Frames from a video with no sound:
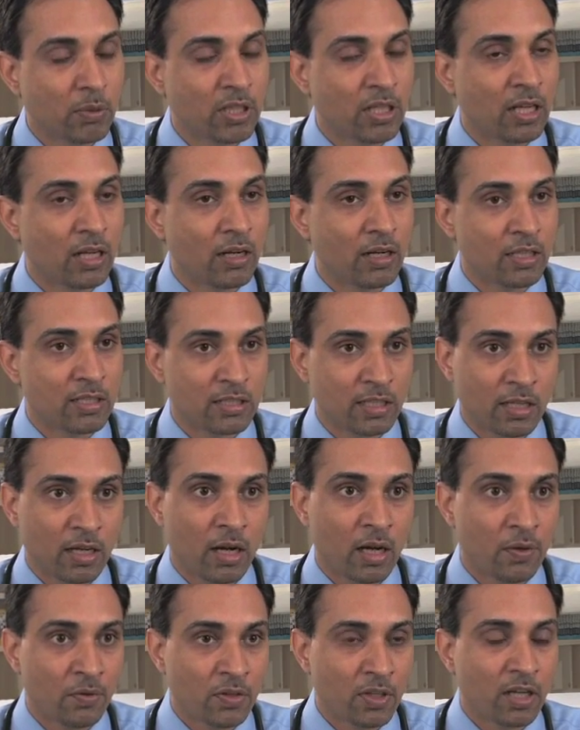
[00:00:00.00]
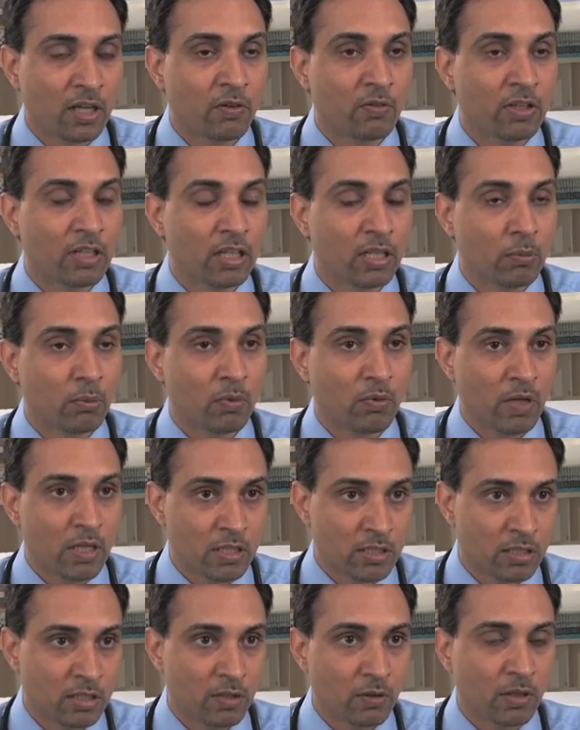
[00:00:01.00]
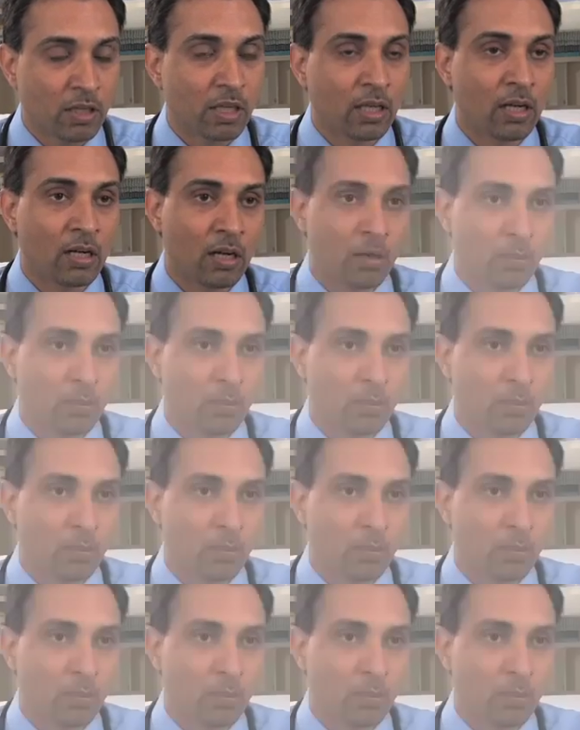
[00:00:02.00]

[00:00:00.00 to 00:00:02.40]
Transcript: modalities that are out there, we keep reinstituting in